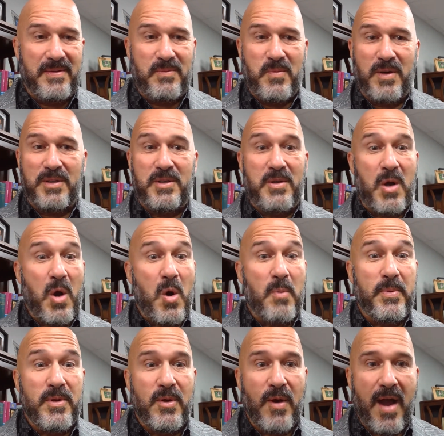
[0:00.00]
wants you to
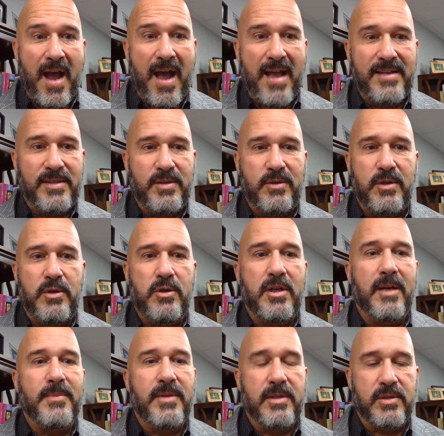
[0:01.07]
open your eyes so that you
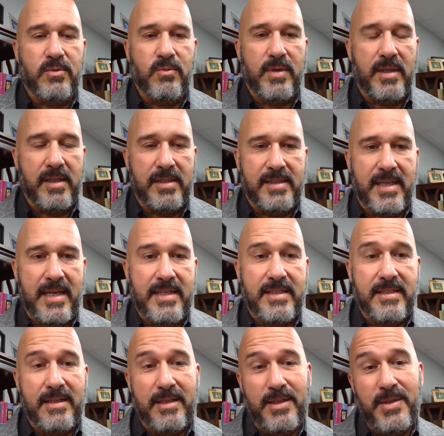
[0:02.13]
come to this
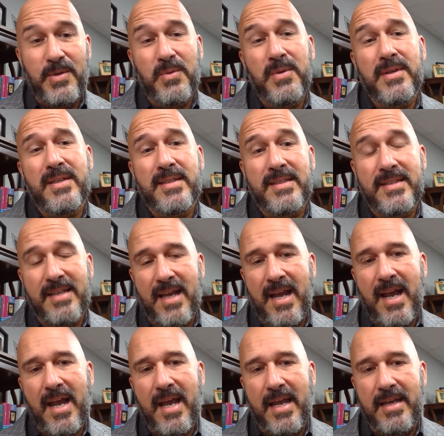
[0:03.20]
realization that you were
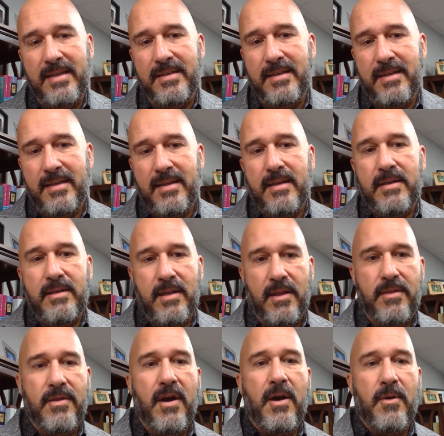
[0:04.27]
designed to
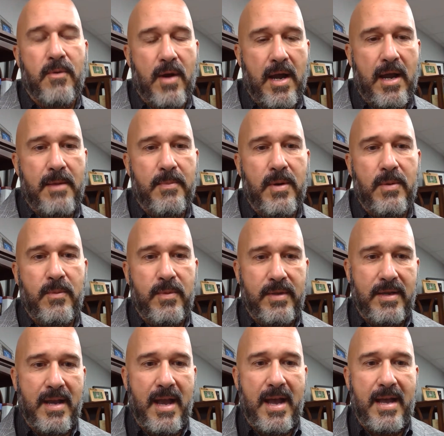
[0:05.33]
thought rhyme
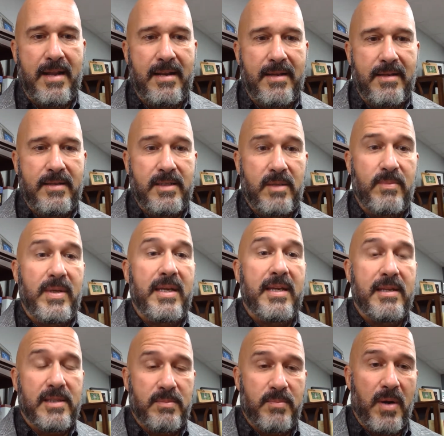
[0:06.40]
with God, to be
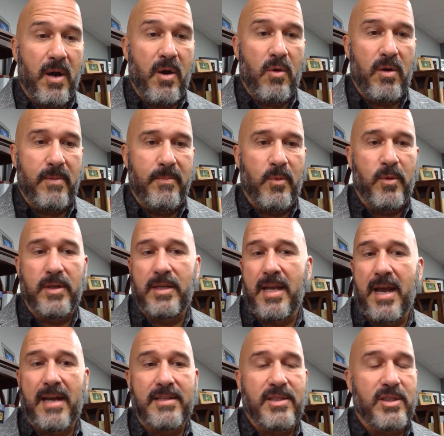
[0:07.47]
his poem. When
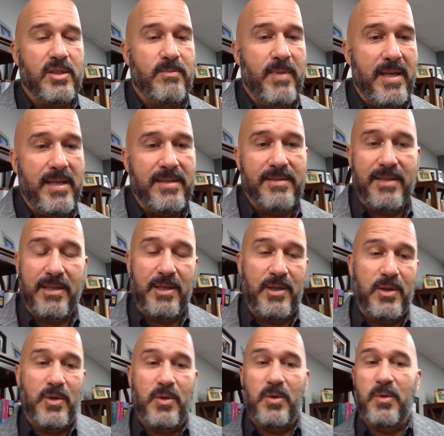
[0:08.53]
God speaks, then
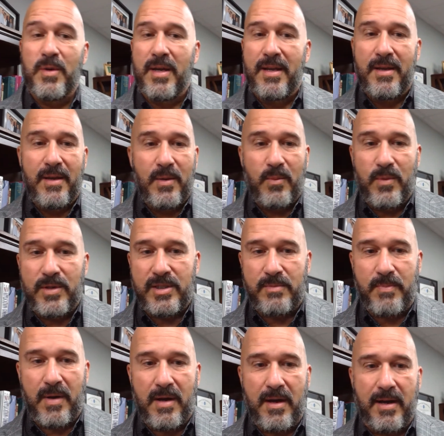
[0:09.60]
you
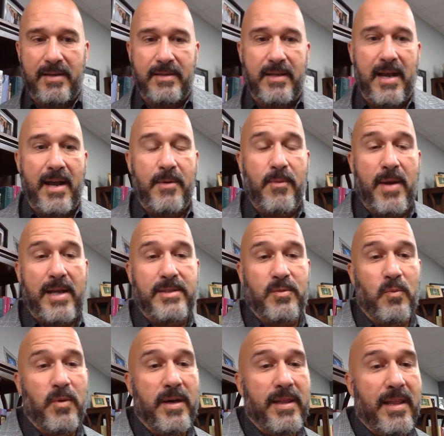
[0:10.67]
respond. God writes
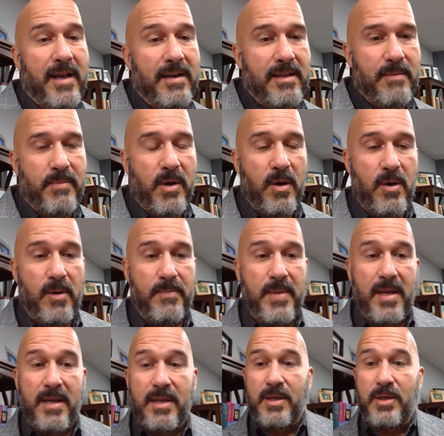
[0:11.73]
one line of the poem,
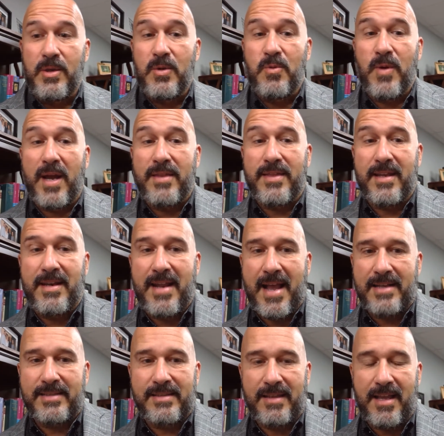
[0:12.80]
you write the
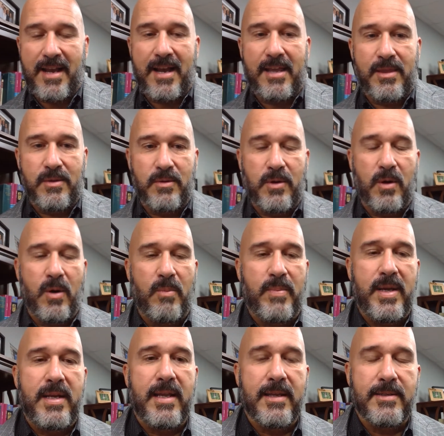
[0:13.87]
next line through your
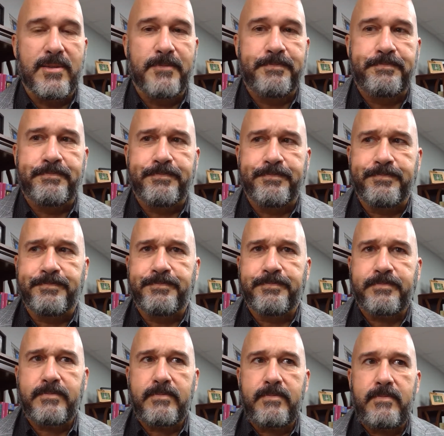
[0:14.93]
obedience.
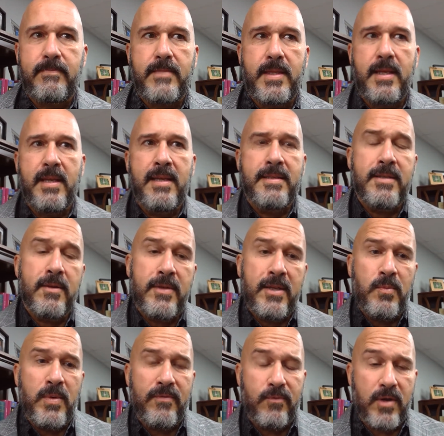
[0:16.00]
And so
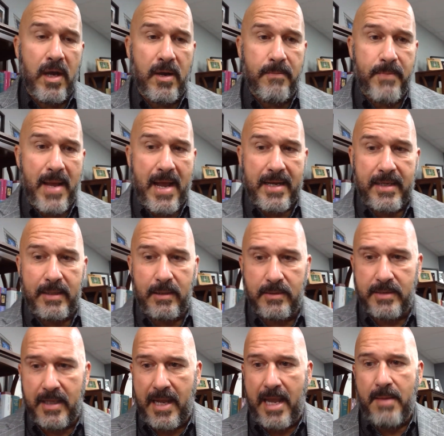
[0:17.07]
then we've gone back and
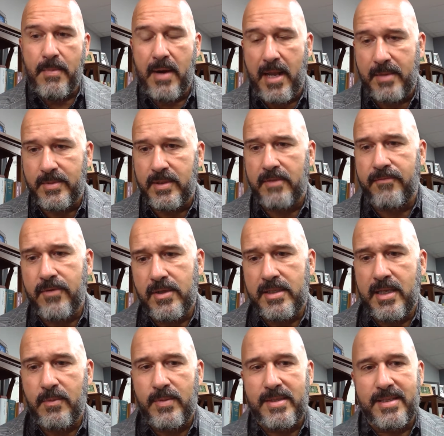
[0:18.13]
looked at Abraham. So the first
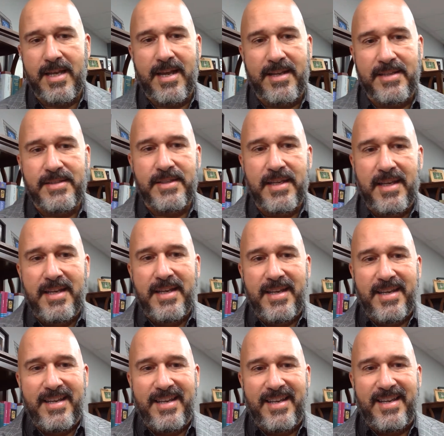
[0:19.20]
thing we said is
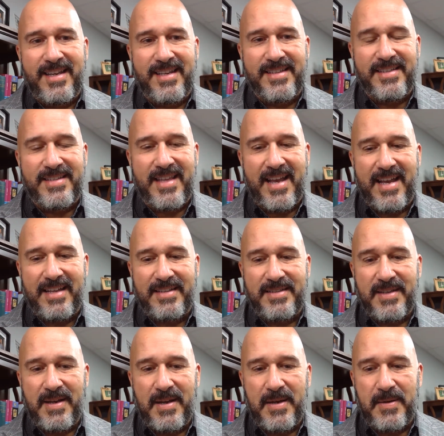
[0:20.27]
is that
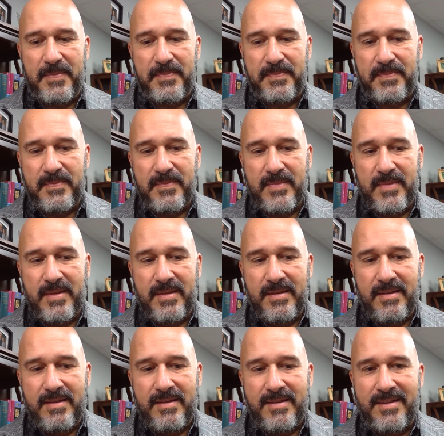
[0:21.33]
um,
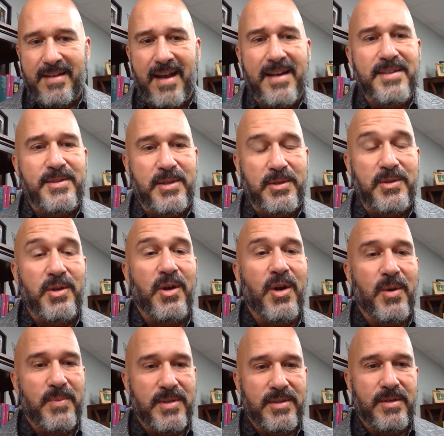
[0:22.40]
God is
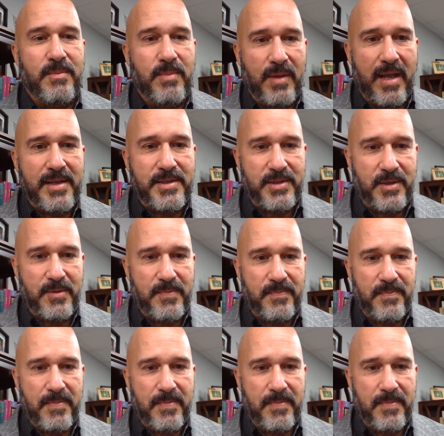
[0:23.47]
determined to bless you.